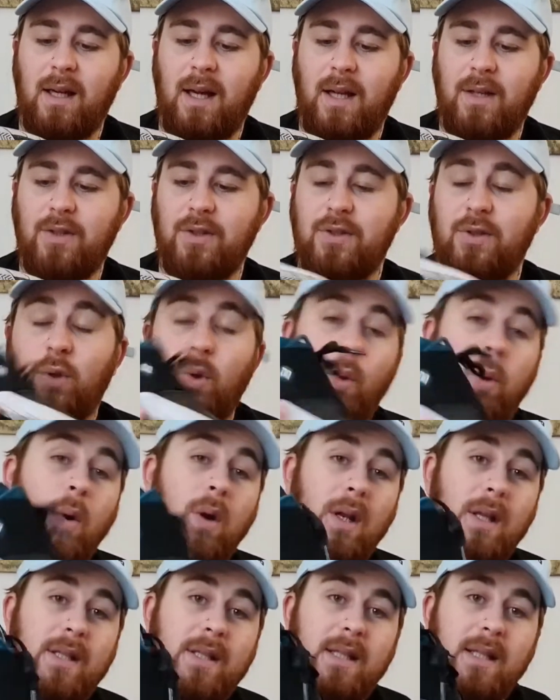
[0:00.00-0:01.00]
and just the
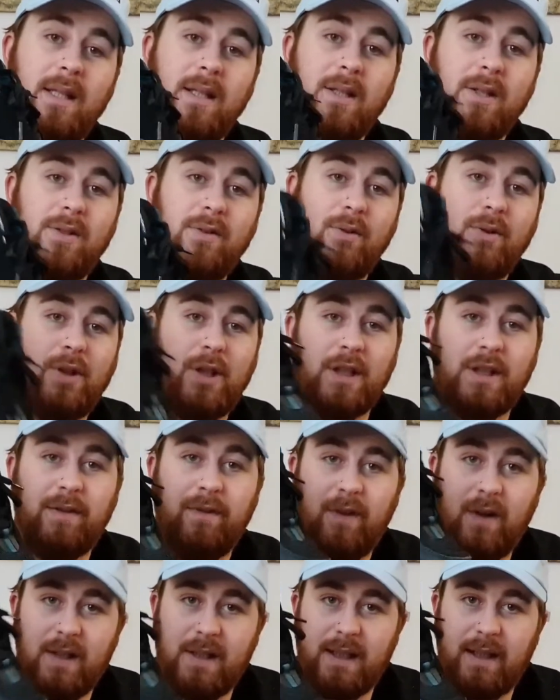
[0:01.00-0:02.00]
quality does not
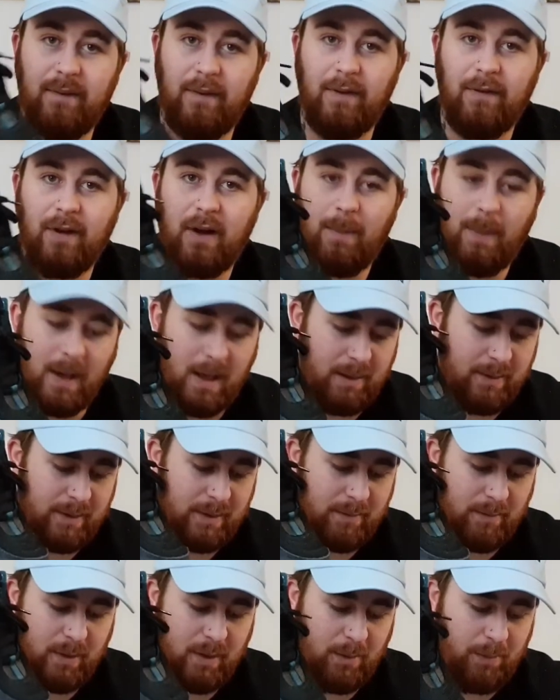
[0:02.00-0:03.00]
justify
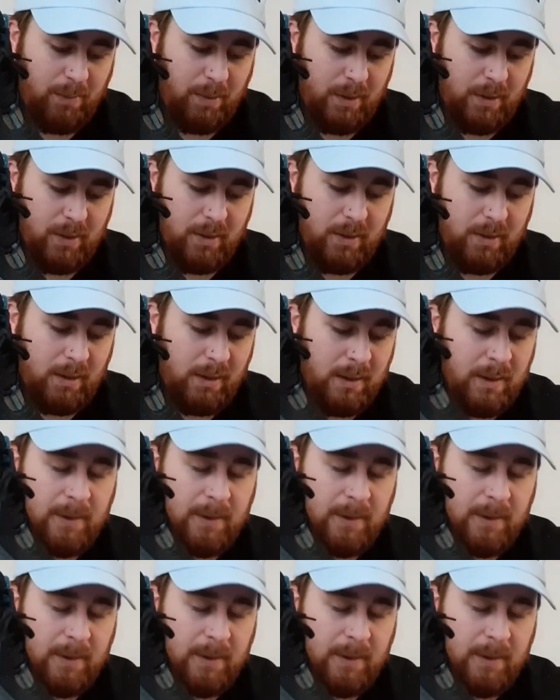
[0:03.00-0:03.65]
£75 in my opinion.